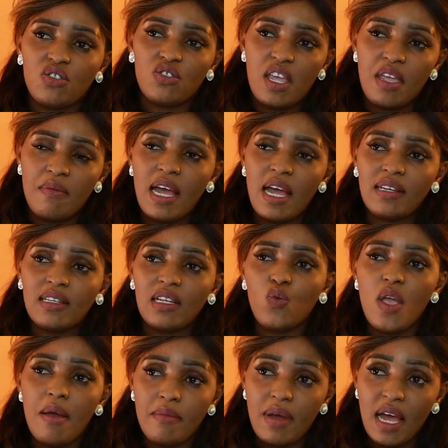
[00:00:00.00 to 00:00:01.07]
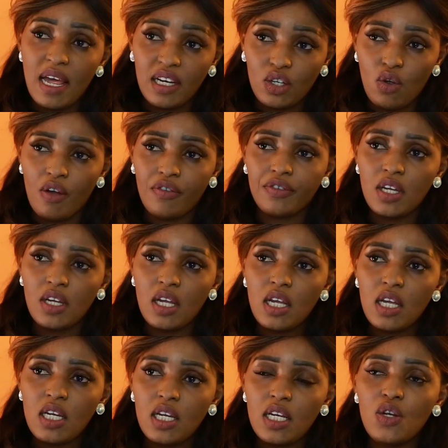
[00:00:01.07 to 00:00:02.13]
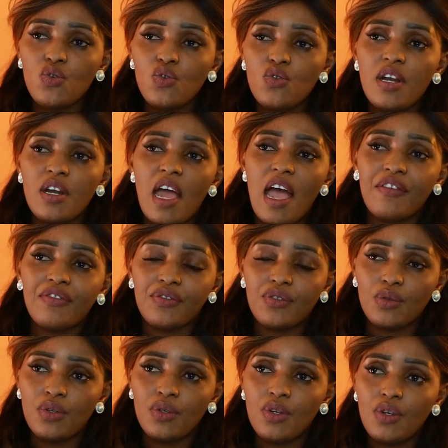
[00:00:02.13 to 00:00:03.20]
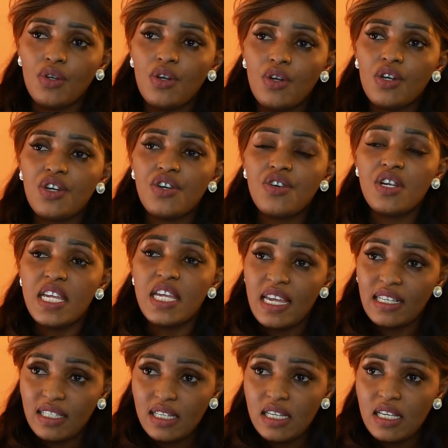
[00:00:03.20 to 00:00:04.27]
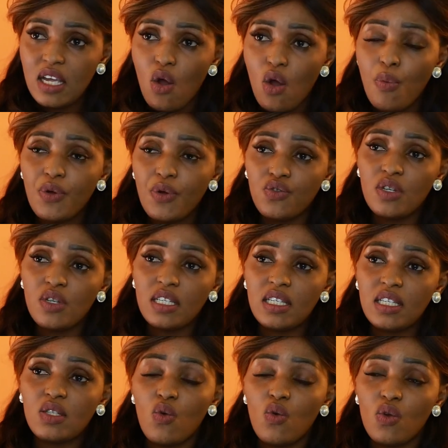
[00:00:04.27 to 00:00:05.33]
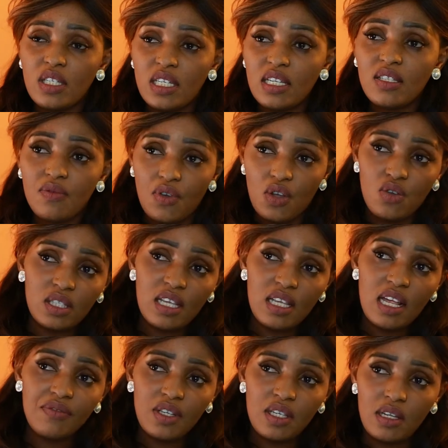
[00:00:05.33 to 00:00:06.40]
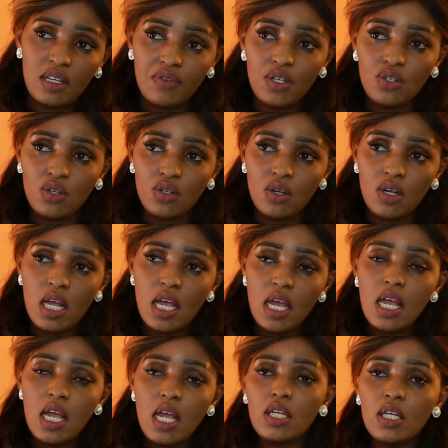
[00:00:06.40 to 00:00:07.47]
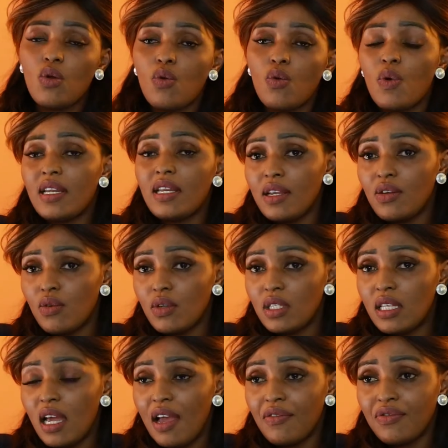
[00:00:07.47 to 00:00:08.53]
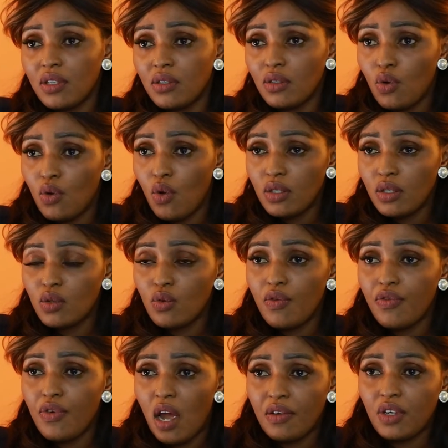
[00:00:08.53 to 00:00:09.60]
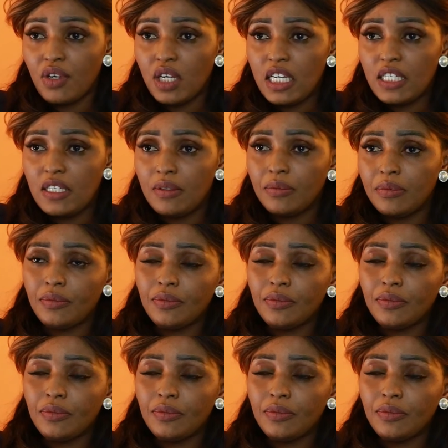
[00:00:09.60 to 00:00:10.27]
to a man that we are married of, then you don't have to create opportunities or things for yourself in the future. So what I do is that after going to school for advocating,